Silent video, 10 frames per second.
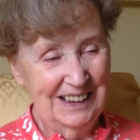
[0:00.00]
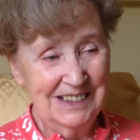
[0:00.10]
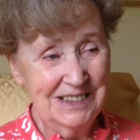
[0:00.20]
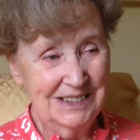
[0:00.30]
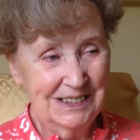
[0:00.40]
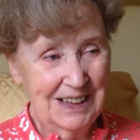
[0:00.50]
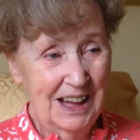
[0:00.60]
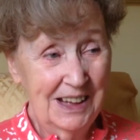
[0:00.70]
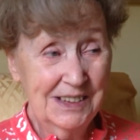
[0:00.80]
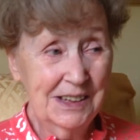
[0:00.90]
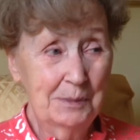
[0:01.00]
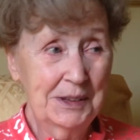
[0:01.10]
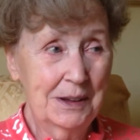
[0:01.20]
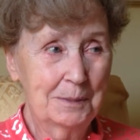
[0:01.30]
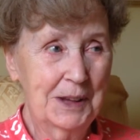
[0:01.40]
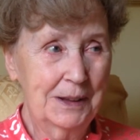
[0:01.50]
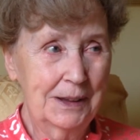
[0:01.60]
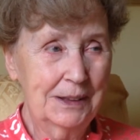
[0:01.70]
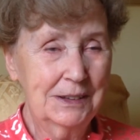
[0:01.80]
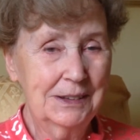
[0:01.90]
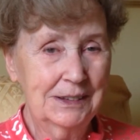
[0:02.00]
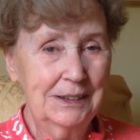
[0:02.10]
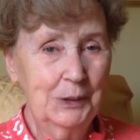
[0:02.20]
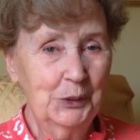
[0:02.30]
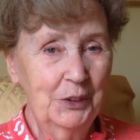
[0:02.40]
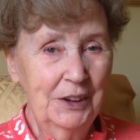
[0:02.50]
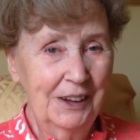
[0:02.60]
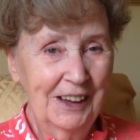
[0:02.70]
And she said, "Sometimes I get to steer."